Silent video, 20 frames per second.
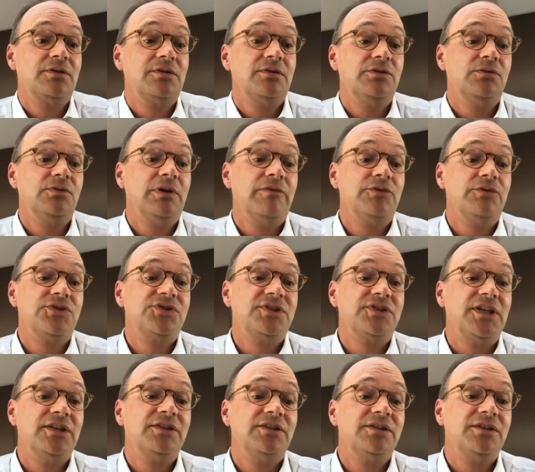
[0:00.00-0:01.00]
you have a
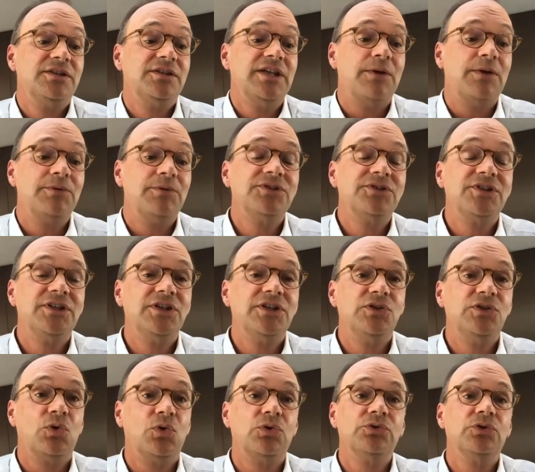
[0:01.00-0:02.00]
state guarantee
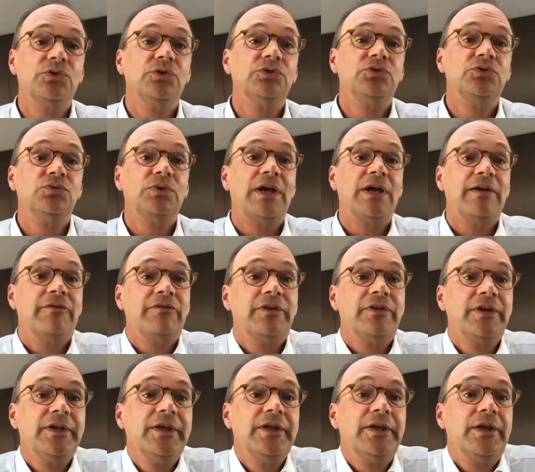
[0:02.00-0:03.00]
in order to have
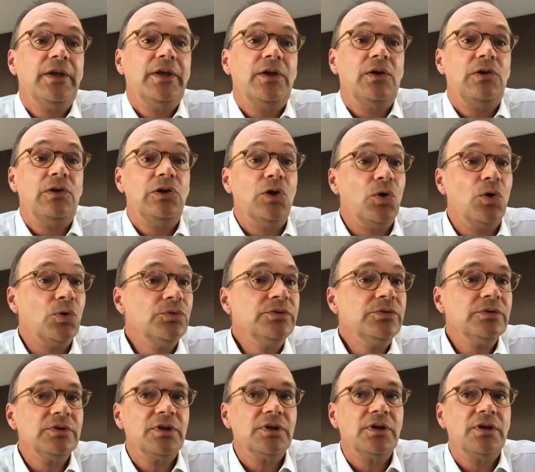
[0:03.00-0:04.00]
a
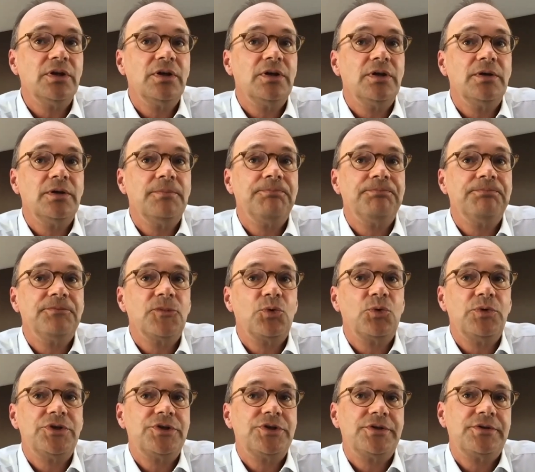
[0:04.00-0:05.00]
loan,
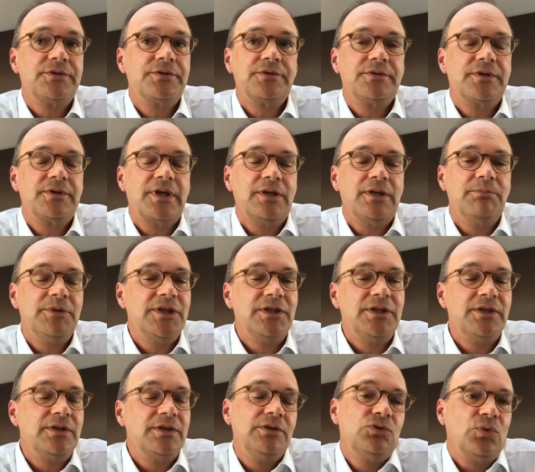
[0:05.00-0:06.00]
which can
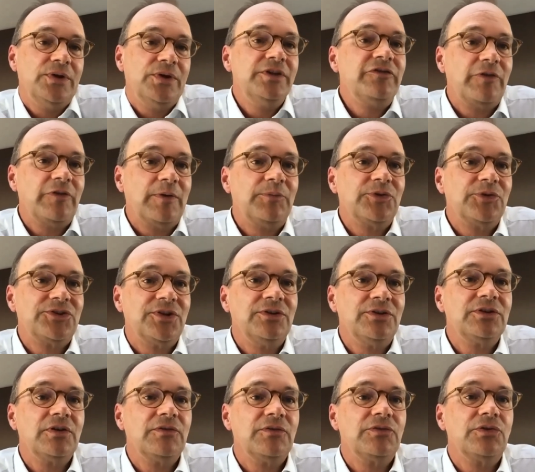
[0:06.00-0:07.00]
be
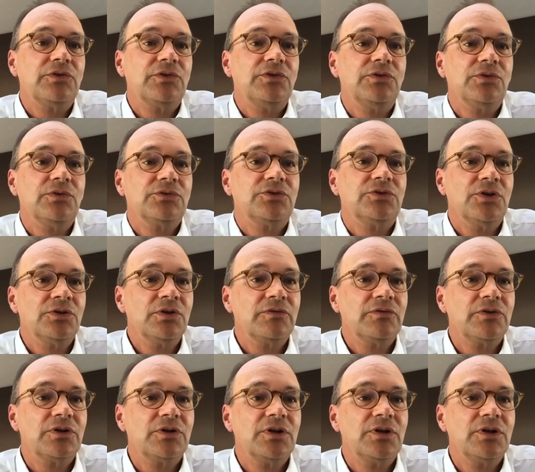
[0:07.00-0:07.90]
25% of your turnover.